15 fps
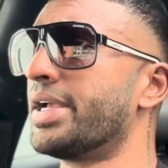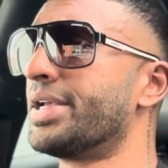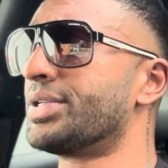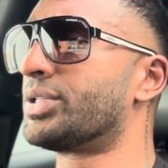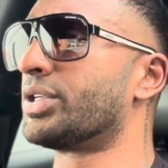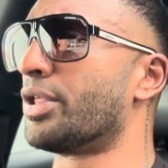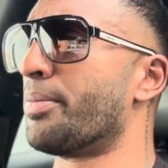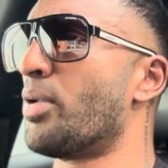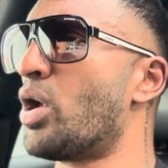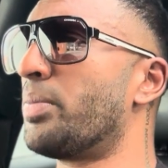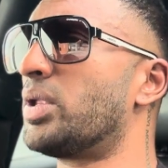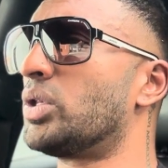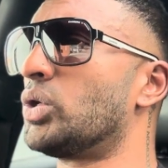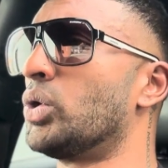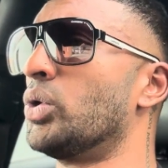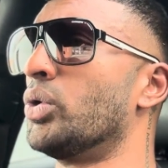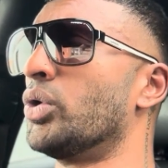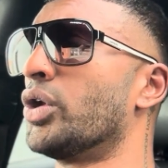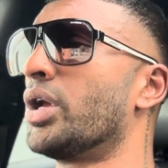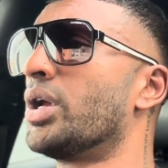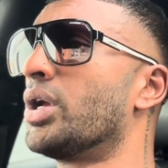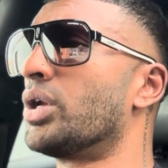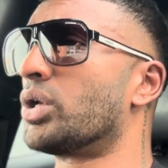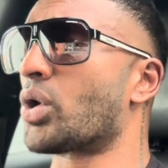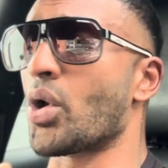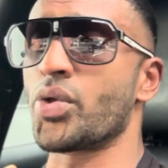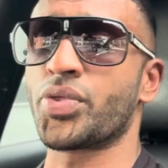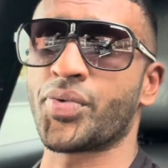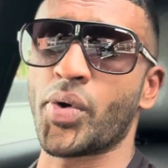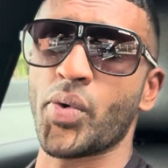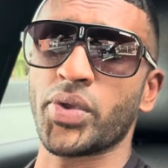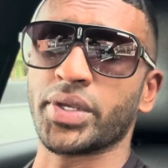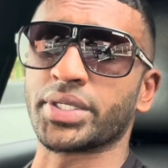So the moment you go through all your